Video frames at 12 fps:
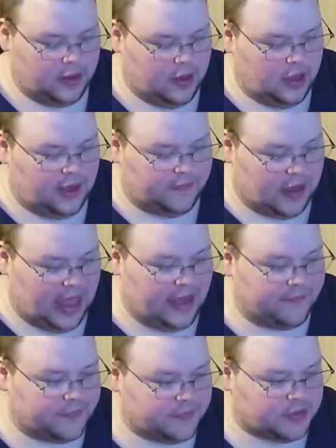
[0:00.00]
if you
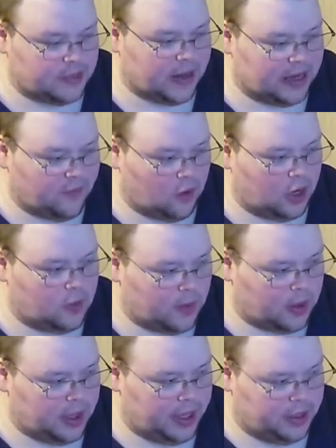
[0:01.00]
have some kind of
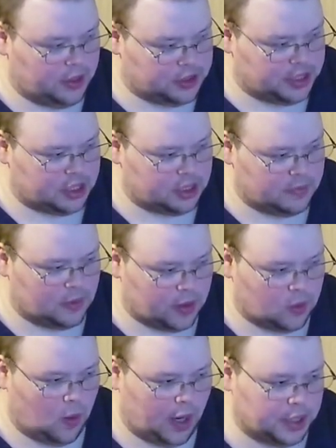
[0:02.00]
hardware in your system that
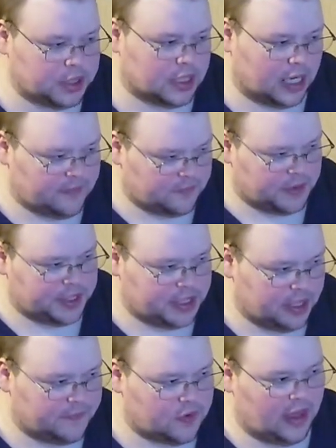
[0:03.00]
requires non-free
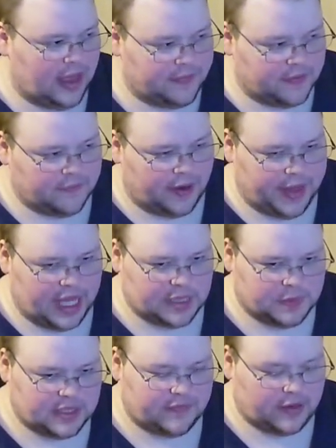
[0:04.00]
stuff, you have to find that specific